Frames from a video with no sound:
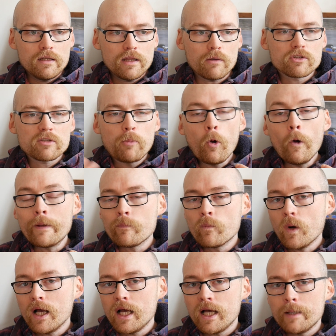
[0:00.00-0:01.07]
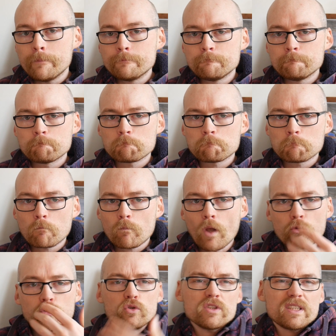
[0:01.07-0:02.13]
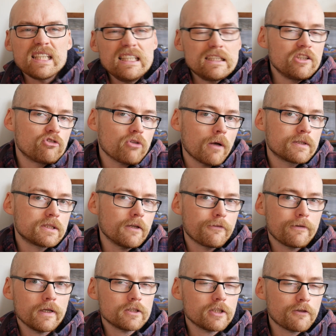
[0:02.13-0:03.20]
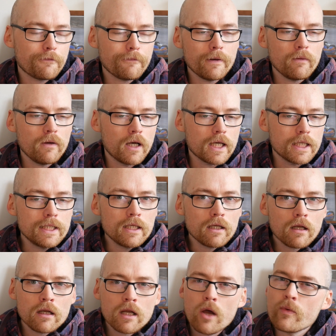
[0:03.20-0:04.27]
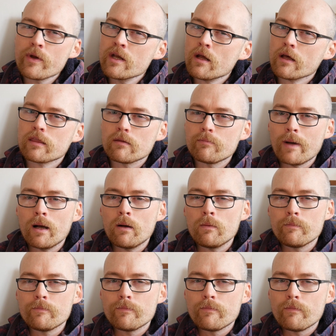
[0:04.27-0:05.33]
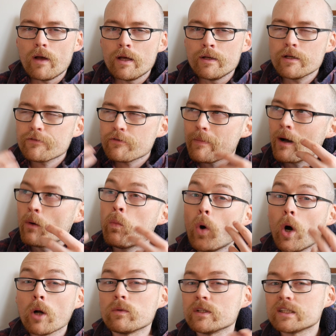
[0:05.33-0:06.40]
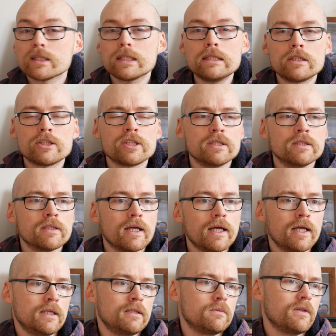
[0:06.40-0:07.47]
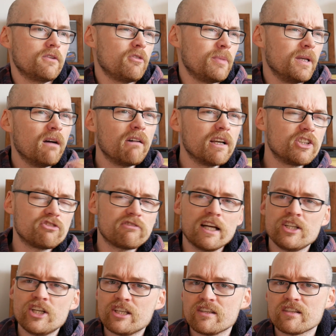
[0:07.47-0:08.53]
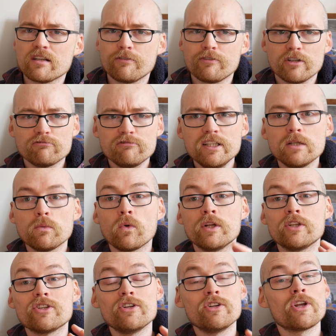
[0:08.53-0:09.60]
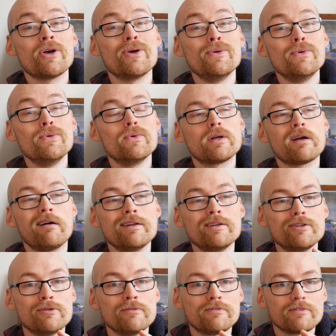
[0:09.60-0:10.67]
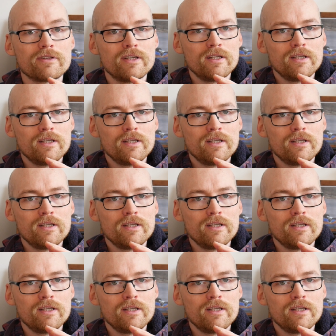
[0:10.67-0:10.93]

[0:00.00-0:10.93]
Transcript: there was a point where I was sort of teaching driver stuff, and I just felt like I didn't know enough about enough about what I was teaching and whether it be eye strategies and stuff. And I really wanted to know kind of